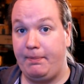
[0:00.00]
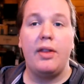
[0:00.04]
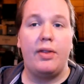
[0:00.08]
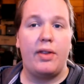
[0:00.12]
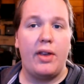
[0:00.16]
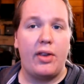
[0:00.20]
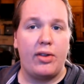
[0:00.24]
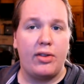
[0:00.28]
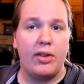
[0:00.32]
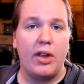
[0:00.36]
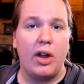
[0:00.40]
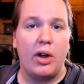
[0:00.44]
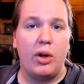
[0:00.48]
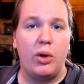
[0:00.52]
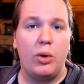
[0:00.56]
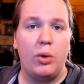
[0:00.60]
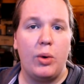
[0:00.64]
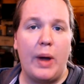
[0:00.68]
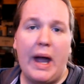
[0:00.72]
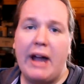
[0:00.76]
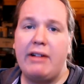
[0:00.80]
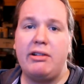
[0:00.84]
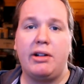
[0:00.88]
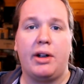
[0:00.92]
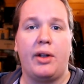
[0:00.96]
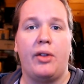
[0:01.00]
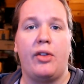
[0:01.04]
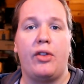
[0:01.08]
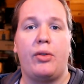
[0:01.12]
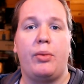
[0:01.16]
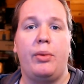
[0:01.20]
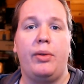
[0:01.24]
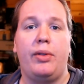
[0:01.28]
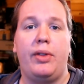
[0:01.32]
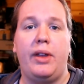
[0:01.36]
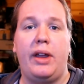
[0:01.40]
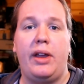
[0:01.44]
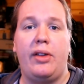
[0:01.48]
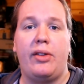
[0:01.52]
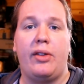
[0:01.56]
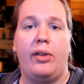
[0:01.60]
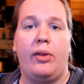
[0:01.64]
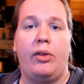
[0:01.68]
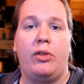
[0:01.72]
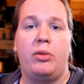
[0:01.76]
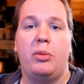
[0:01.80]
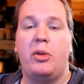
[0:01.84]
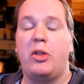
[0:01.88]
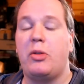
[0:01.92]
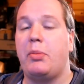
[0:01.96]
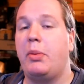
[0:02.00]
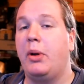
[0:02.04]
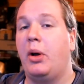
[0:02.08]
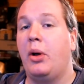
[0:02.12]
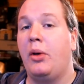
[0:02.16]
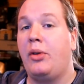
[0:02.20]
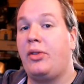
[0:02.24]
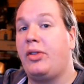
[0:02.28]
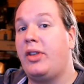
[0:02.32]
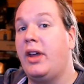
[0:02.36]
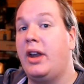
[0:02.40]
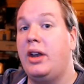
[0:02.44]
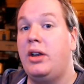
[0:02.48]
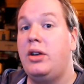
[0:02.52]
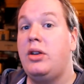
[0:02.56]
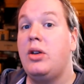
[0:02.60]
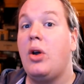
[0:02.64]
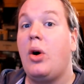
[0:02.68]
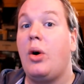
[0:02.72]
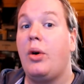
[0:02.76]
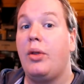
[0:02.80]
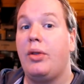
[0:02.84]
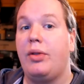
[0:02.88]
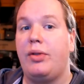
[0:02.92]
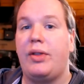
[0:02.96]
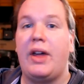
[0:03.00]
There's no arrogance with these instruments because they're not